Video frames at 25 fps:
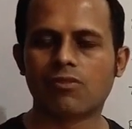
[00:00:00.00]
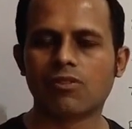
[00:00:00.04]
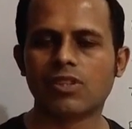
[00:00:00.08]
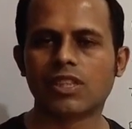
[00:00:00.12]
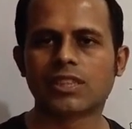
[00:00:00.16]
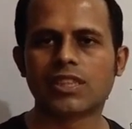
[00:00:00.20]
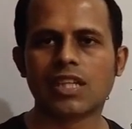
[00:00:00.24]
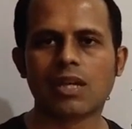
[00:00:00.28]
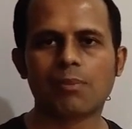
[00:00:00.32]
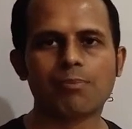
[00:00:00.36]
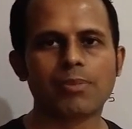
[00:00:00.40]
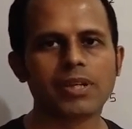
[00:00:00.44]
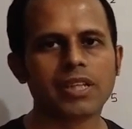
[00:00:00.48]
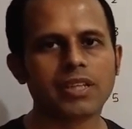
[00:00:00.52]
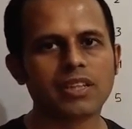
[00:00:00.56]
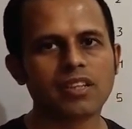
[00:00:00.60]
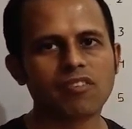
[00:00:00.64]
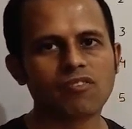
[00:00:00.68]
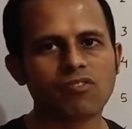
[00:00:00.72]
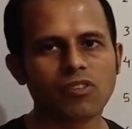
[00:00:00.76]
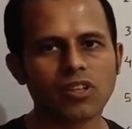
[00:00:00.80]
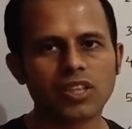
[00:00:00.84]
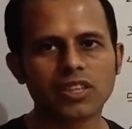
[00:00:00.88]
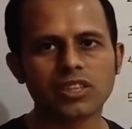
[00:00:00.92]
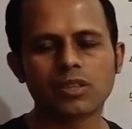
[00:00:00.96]
For example,
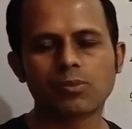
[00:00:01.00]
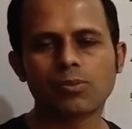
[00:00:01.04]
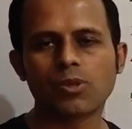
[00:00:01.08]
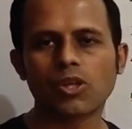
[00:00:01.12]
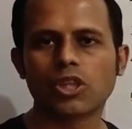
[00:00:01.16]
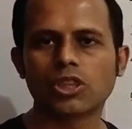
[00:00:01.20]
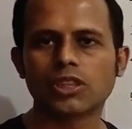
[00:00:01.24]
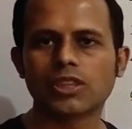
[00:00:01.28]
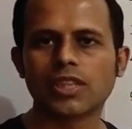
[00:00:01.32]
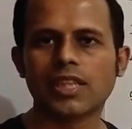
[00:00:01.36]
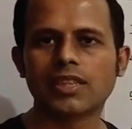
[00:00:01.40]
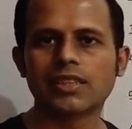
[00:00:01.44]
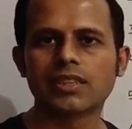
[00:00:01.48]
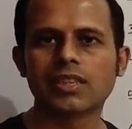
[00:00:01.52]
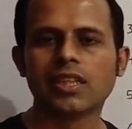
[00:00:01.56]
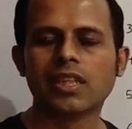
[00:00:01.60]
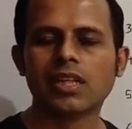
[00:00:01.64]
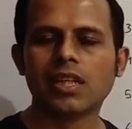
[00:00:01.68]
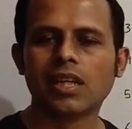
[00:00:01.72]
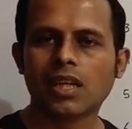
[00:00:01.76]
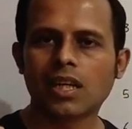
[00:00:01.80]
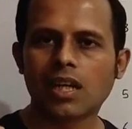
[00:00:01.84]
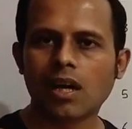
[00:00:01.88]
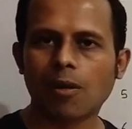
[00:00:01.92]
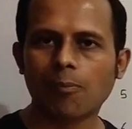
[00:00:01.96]
the first process
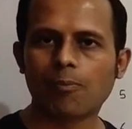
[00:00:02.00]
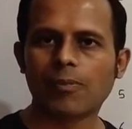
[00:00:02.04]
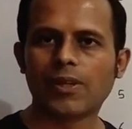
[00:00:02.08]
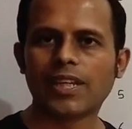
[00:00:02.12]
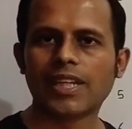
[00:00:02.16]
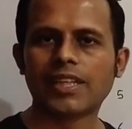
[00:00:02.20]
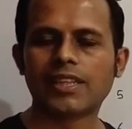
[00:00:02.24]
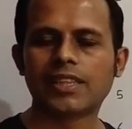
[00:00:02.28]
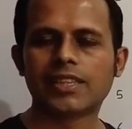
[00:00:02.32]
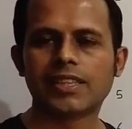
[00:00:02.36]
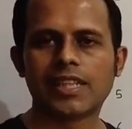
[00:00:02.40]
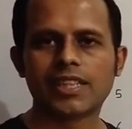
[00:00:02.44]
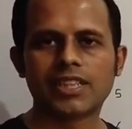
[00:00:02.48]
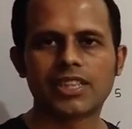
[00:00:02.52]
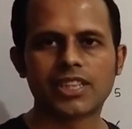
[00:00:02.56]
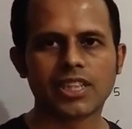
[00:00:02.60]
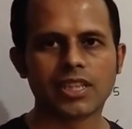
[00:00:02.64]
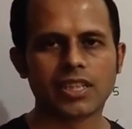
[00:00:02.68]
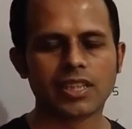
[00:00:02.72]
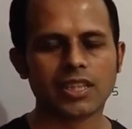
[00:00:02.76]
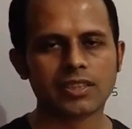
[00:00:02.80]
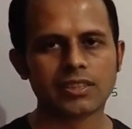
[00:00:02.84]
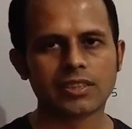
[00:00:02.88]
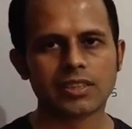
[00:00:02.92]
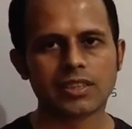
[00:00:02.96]
completes and
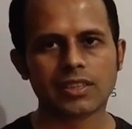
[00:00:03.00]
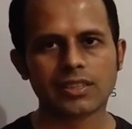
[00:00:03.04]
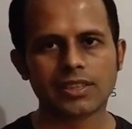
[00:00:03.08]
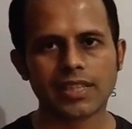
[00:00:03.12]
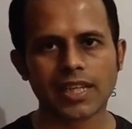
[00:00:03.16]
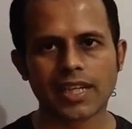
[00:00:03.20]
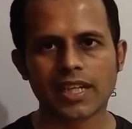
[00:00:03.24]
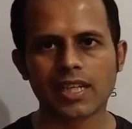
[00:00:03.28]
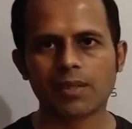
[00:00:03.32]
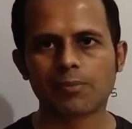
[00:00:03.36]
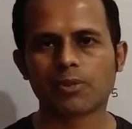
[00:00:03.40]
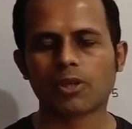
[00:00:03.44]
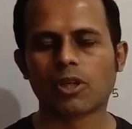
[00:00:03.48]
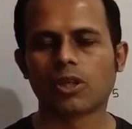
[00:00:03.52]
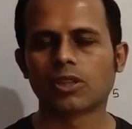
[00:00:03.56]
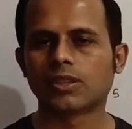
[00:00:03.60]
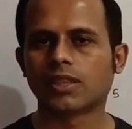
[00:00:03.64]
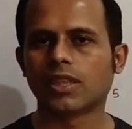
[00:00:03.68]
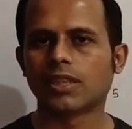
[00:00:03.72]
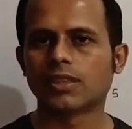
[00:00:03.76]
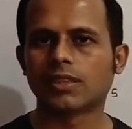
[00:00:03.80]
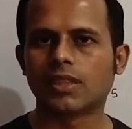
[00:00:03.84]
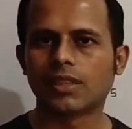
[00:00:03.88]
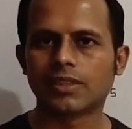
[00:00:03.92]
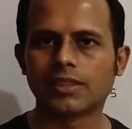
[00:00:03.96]
triggers the second
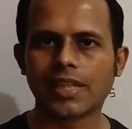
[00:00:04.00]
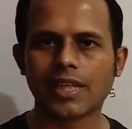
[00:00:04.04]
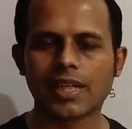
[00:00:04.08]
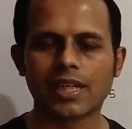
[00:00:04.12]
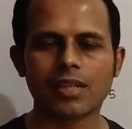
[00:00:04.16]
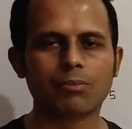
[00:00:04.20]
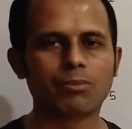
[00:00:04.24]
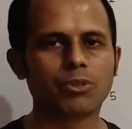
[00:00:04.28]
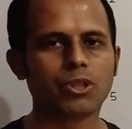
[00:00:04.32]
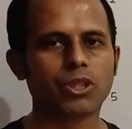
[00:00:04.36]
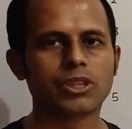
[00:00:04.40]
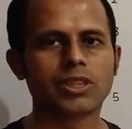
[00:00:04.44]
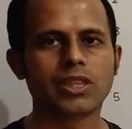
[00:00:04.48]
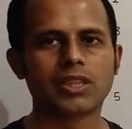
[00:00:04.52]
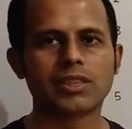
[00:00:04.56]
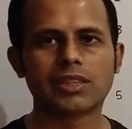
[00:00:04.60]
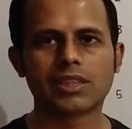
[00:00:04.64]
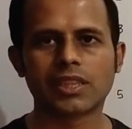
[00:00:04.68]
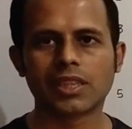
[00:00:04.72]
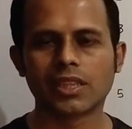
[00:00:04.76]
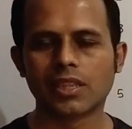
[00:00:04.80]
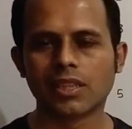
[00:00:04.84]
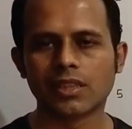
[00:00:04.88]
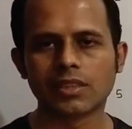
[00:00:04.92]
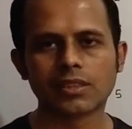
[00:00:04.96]
process, the second process
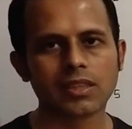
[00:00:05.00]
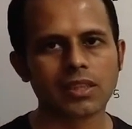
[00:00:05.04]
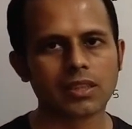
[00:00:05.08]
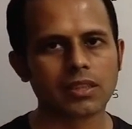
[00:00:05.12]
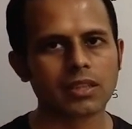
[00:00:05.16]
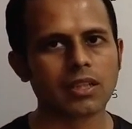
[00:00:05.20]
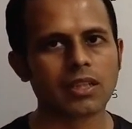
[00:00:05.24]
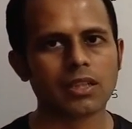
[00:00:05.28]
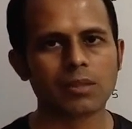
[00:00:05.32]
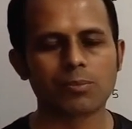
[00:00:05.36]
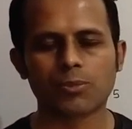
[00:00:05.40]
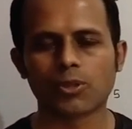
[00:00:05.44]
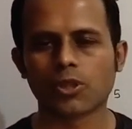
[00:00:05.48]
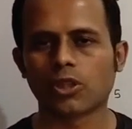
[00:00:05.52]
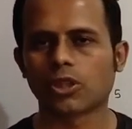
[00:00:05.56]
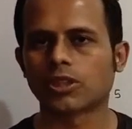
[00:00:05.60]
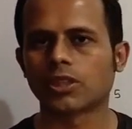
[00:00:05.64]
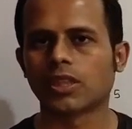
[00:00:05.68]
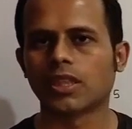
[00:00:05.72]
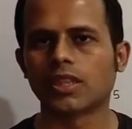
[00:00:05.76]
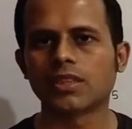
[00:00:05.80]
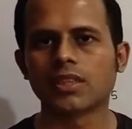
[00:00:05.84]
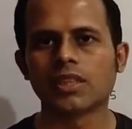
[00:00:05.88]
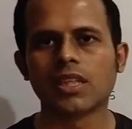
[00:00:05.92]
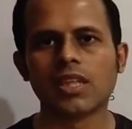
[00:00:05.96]
triggers the third
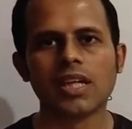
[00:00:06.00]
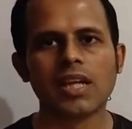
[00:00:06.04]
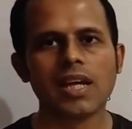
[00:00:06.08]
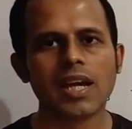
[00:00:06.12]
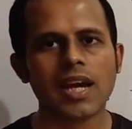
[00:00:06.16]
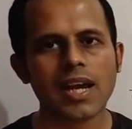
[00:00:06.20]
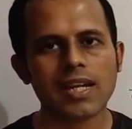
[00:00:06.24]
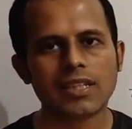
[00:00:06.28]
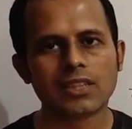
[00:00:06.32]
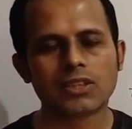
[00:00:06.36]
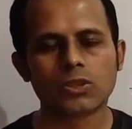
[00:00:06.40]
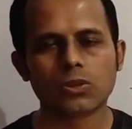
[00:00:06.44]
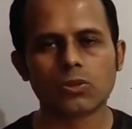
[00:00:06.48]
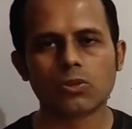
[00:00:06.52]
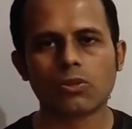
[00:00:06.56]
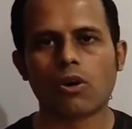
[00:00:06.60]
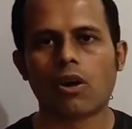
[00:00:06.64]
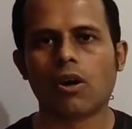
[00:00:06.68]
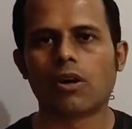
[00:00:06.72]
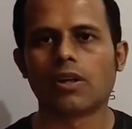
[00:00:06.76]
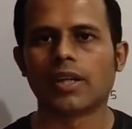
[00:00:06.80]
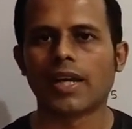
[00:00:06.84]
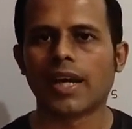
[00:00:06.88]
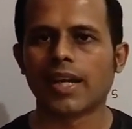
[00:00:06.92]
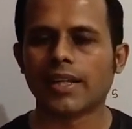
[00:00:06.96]
process and so
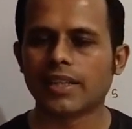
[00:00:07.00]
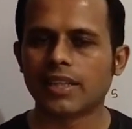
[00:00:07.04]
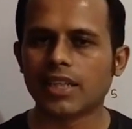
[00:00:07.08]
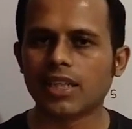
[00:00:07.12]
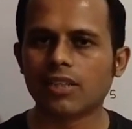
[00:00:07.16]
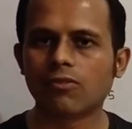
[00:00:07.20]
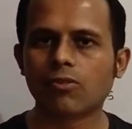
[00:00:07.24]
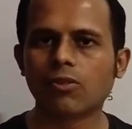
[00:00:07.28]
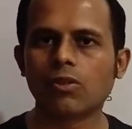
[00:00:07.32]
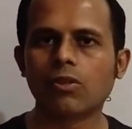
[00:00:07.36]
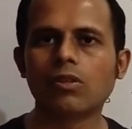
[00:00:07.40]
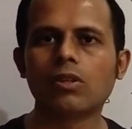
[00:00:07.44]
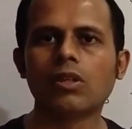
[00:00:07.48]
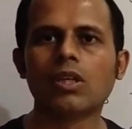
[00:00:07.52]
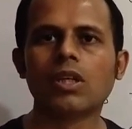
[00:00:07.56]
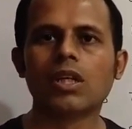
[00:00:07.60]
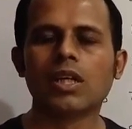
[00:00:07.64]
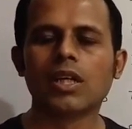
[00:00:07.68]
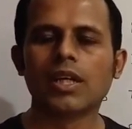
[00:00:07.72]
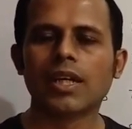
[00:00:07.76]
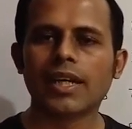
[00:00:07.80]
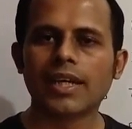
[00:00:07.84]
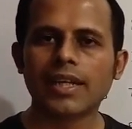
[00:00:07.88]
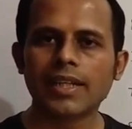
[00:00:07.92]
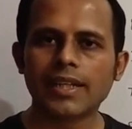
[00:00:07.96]
on. And therefore
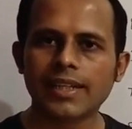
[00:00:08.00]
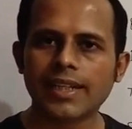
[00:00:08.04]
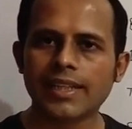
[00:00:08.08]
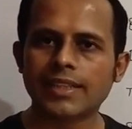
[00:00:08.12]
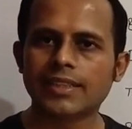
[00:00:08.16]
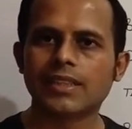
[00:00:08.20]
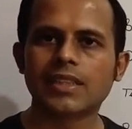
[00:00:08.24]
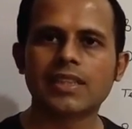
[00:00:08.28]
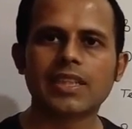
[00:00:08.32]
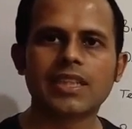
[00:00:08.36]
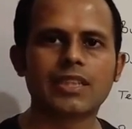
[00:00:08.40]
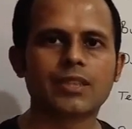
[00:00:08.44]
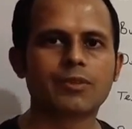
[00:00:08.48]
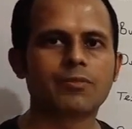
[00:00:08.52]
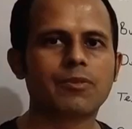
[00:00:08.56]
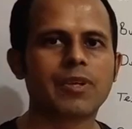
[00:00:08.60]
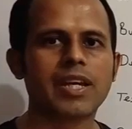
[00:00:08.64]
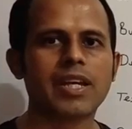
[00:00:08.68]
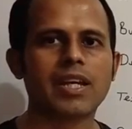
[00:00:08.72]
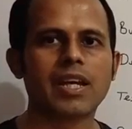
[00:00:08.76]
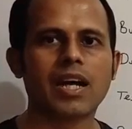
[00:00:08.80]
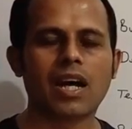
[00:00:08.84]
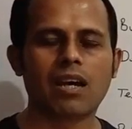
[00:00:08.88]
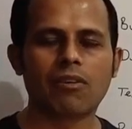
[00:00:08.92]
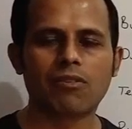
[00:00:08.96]
in testing as
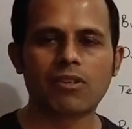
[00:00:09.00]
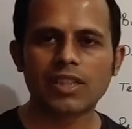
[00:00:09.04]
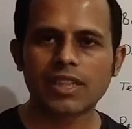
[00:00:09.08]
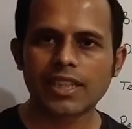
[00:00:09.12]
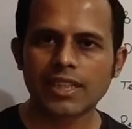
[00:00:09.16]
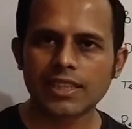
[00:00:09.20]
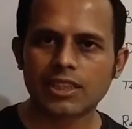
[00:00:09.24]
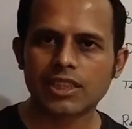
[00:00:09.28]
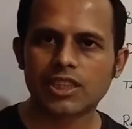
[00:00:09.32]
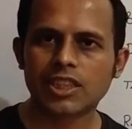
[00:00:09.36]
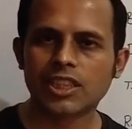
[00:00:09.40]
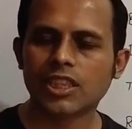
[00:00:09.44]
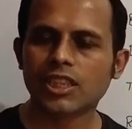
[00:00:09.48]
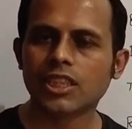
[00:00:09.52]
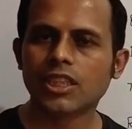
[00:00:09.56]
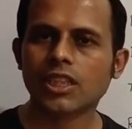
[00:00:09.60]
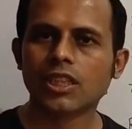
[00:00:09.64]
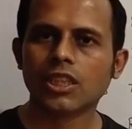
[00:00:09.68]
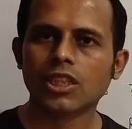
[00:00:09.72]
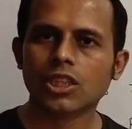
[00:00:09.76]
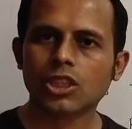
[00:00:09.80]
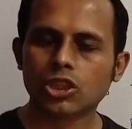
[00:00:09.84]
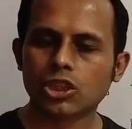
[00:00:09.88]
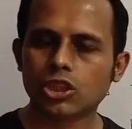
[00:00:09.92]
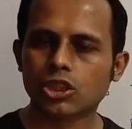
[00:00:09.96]
well, our testing
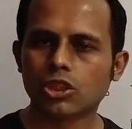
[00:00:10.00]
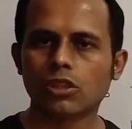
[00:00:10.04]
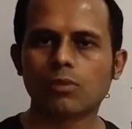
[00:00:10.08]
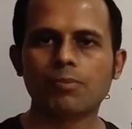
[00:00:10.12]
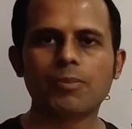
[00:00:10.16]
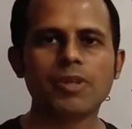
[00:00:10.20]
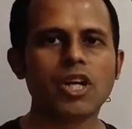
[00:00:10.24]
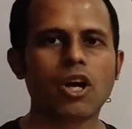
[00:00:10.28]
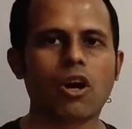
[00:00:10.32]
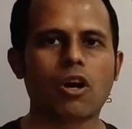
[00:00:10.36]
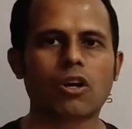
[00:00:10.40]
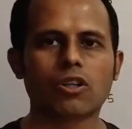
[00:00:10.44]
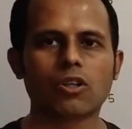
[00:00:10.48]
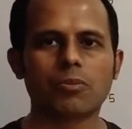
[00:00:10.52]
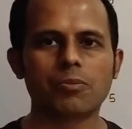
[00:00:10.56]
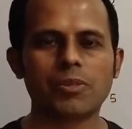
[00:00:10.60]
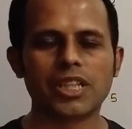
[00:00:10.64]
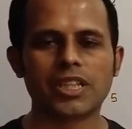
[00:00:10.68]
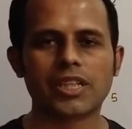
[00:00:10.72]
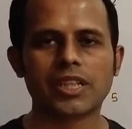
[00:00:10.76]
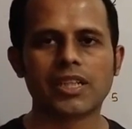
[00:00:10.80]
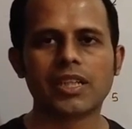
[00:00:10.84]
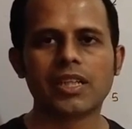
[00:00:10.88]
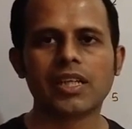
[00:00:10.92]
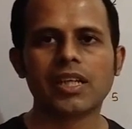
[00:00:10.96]
should be
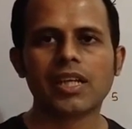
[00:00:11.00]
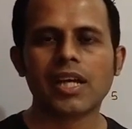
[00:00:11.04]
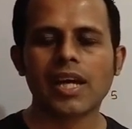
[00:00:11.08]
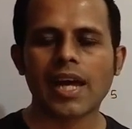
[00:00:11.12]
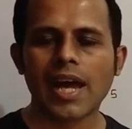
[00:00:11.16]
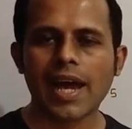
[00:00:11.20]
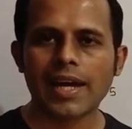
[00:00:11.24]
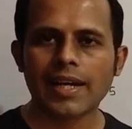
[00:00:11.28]
automated.